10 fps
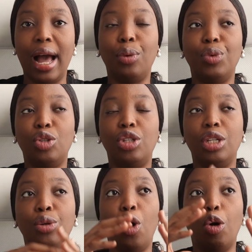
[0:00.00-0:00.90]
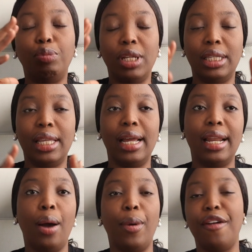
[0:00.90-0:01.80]
and we still
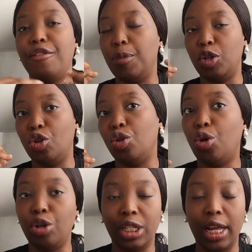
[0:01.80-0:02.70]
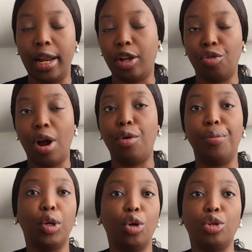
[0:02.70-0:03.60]
updated our information on the Electoral Roll
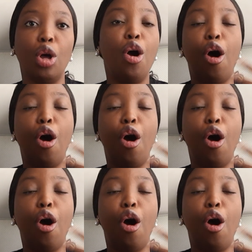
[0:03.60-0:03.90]
because